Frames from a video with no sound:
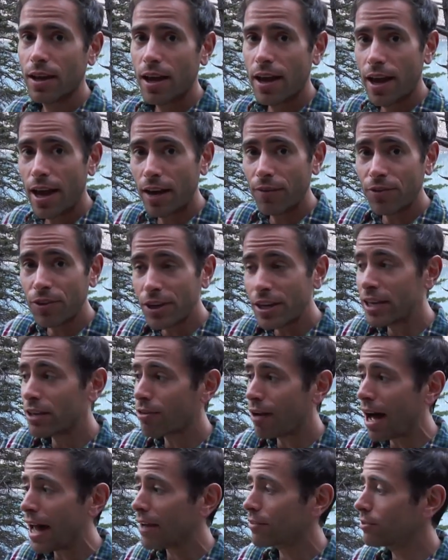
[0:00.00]
And if you eat a
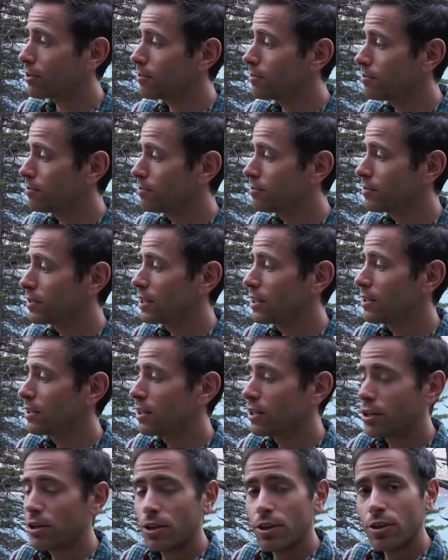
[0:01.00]
lot of them,
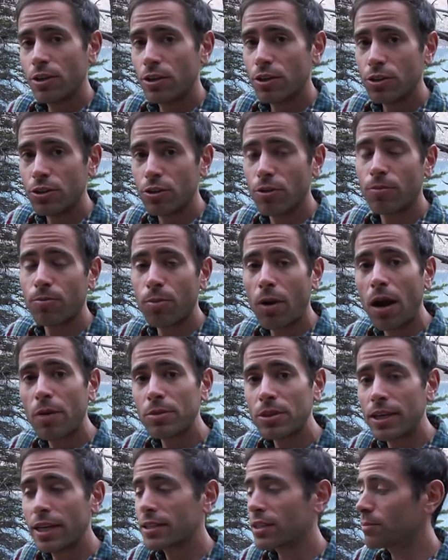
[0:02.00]
you'll
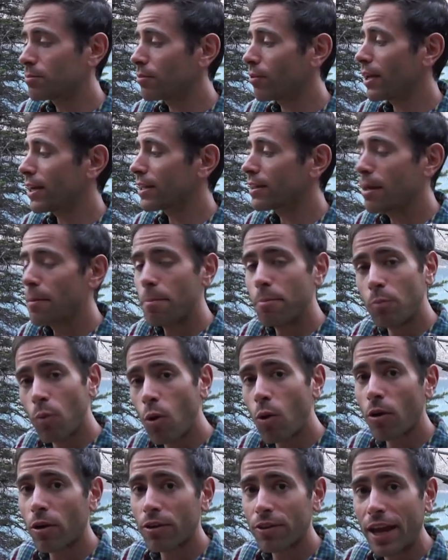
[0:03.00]
probably end up liking them
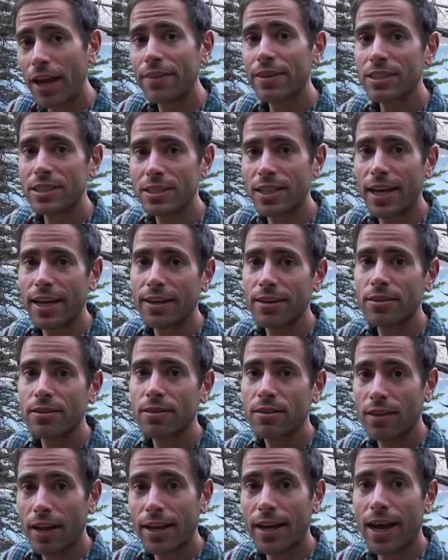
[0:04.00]
more than the steak,
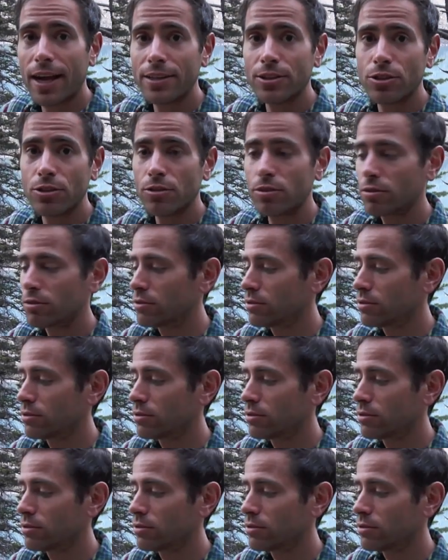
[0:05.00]
like I do.